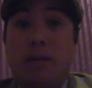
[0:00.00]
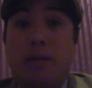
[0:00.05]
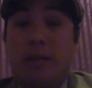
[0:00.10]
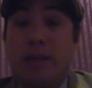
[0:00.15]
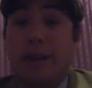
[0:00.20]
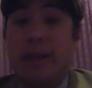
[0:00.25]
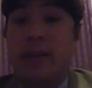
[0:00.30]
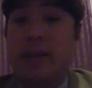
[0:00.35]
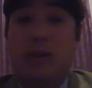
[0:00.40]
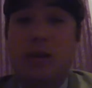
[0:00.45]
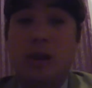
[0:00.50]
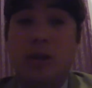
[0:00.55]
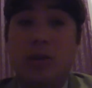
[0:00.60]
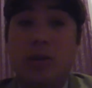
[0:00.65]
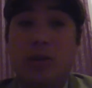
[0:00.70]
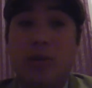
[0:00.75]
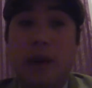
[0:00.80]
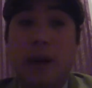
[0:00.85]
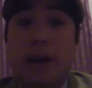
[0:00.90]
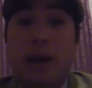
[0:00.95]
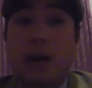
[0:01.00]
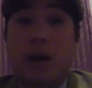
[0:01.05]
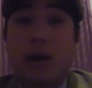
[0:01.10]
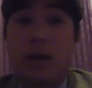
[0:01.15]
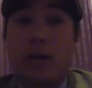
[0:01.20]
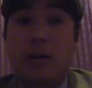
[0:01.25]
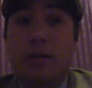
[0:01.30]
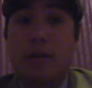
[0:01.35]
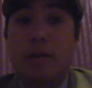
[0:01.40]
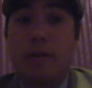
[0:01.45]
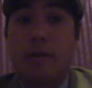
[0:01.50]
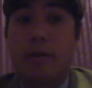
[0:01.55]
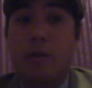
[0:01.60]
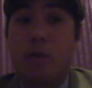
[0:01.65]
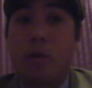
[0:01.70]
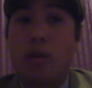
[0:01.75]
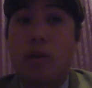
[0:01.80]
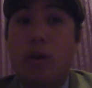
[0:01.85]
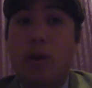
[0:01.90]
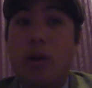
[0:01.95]
Denker also had
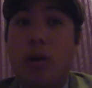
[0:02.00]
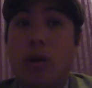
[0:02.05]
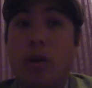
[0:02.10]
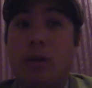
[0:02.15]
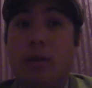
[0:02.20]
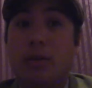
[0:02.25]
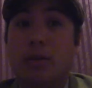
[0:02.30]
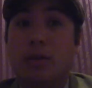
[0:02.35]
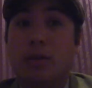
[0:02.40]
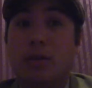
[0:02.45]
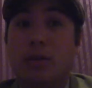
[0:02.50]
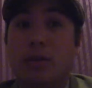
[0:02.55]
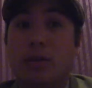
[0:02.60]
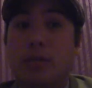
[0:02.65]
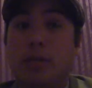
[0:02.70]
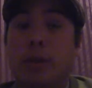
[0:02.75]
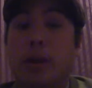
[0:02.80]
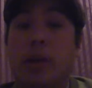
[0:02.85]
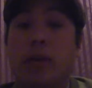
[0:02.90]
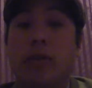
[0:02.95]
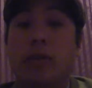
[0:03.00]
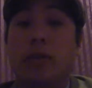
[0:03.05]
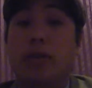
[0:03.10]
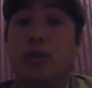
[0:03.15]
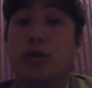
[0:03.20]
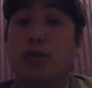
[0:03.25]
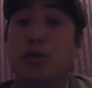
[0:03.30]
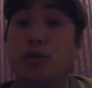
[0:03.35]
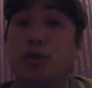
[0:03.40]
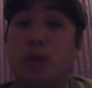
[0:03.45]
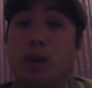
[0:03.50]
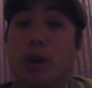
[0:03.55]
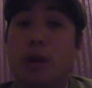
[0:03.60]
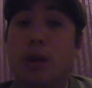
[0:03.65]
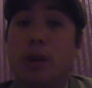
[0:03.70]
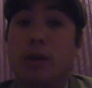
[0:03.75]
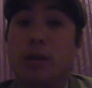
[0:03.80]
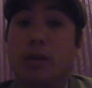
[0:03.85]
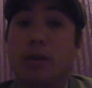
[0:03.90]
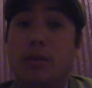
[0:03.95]
102
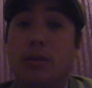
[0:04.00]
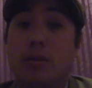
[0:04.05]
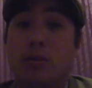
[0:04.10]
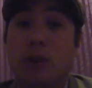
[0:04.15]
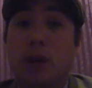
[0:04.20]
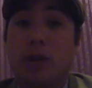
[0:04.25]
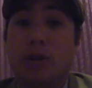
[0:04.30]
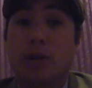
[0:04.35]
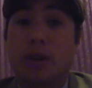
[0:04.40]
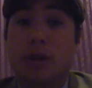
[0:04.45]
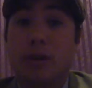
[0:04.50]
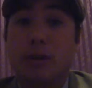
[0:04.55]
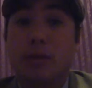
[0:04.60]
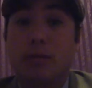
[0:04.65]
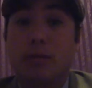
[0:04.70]
yards rushing.